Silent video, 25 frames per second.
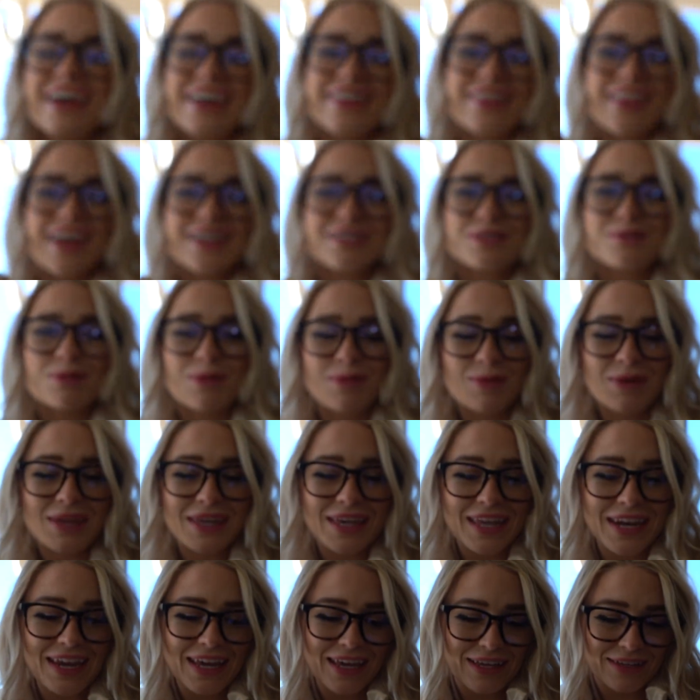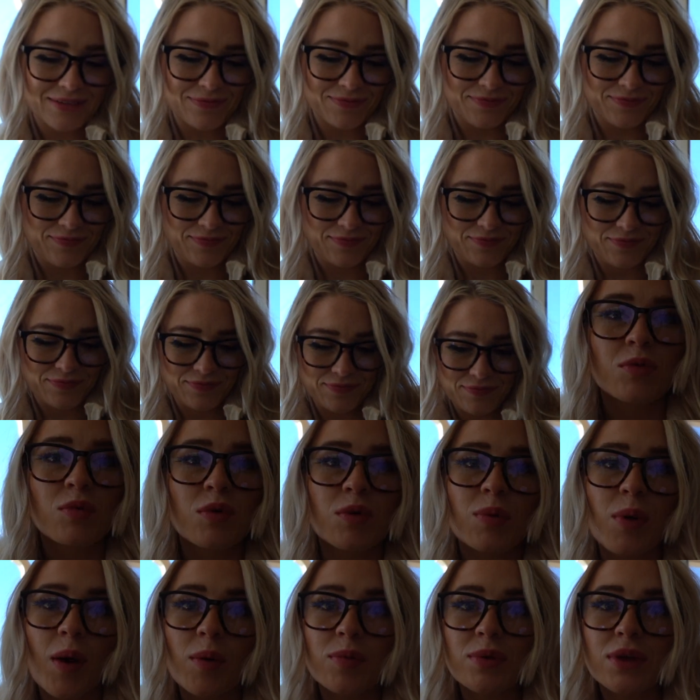and that's what we can eat.
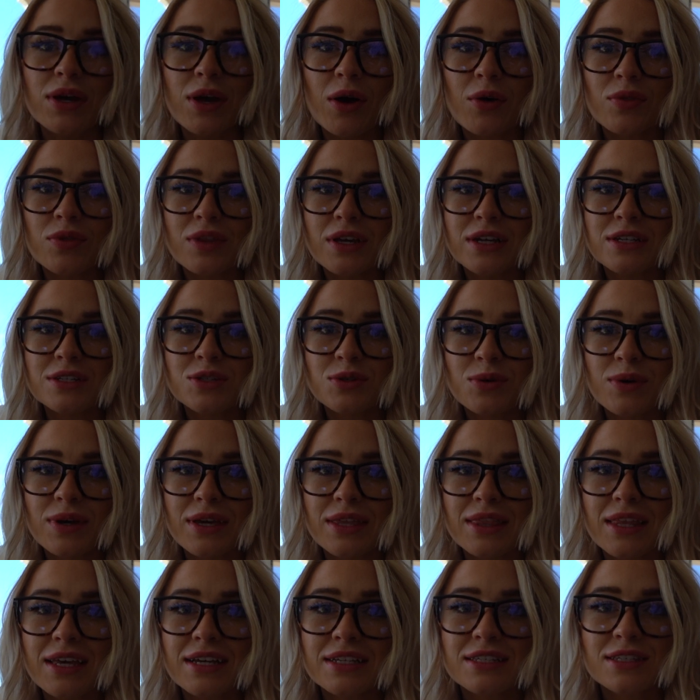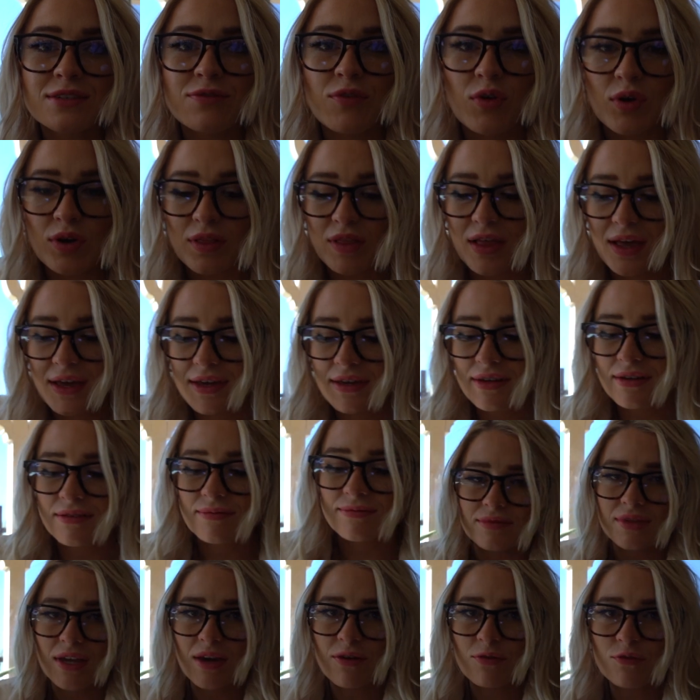We're probably only doing this for like
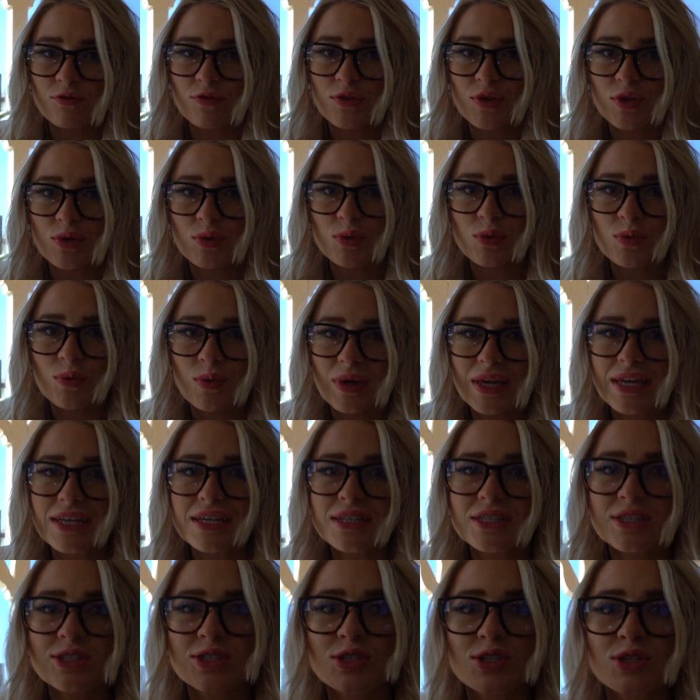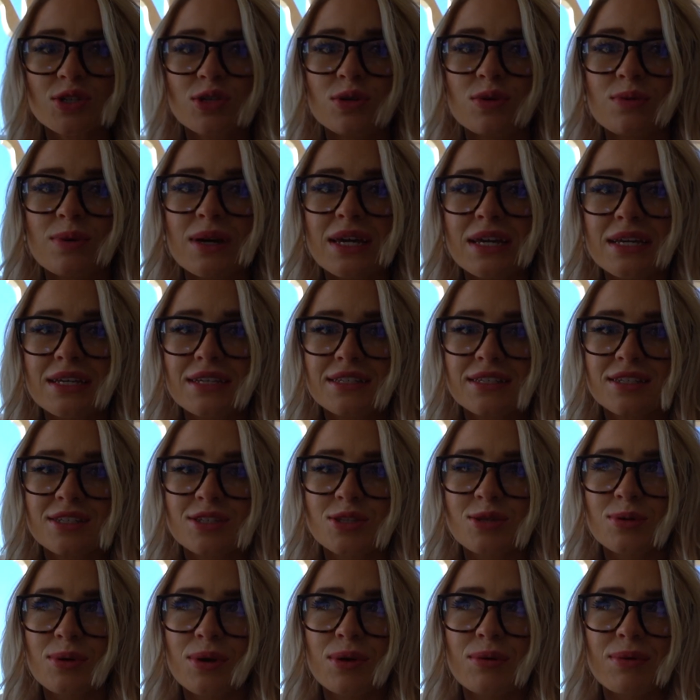a few weeks, two weeks,
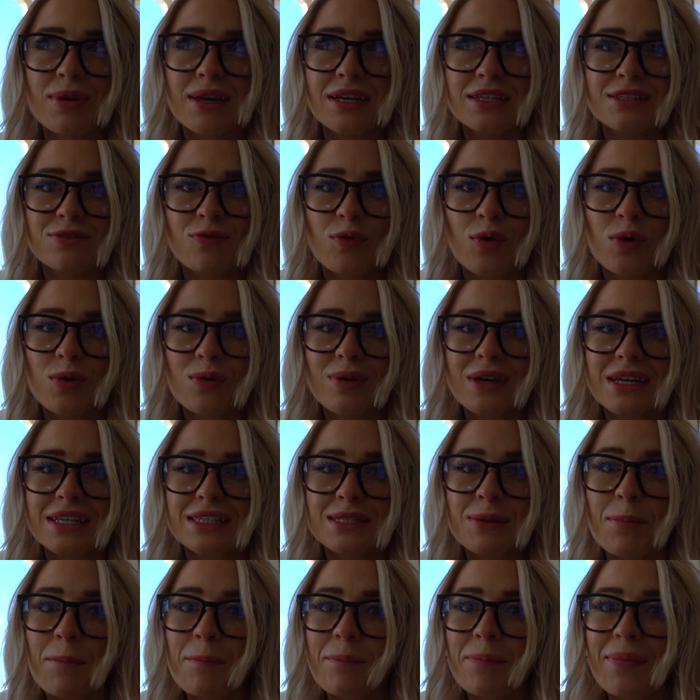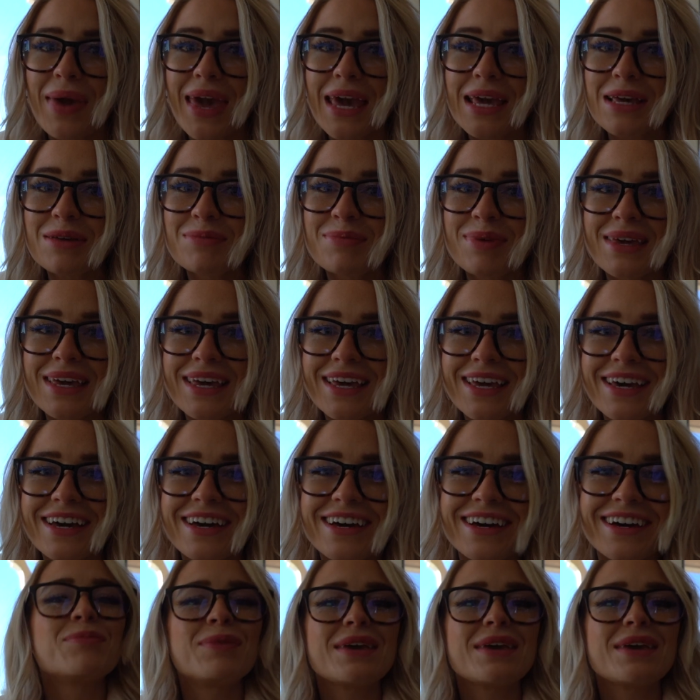three weeks, four weeks, maybe,